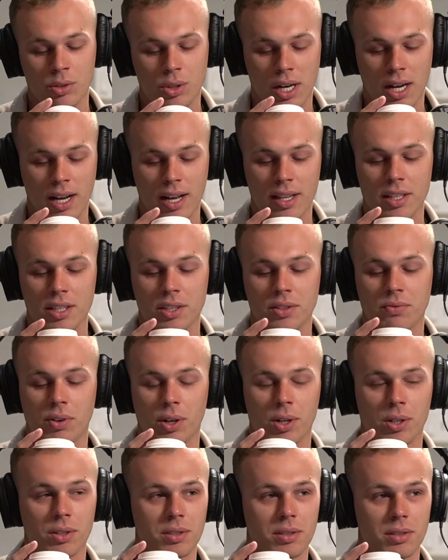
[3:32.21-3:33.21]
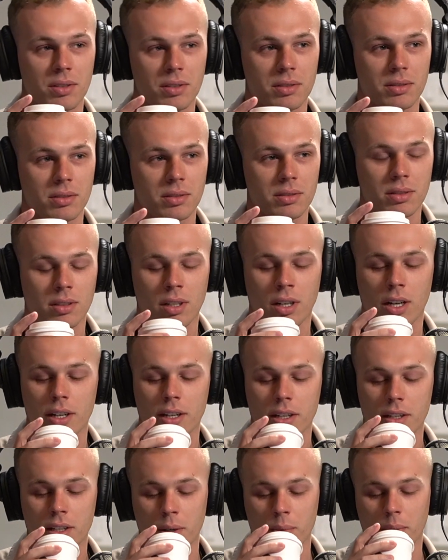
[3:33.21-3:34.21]
try this first. Okay. All right.
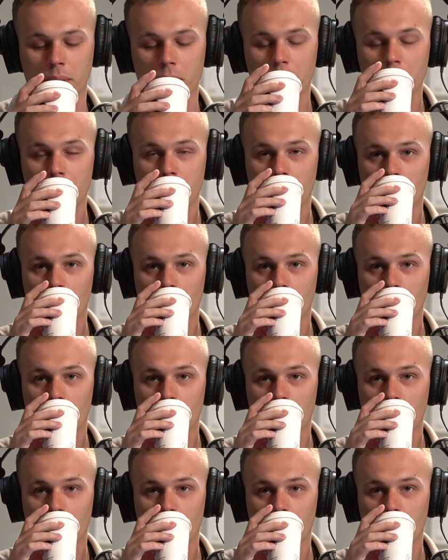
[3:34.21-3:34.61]
Here we go.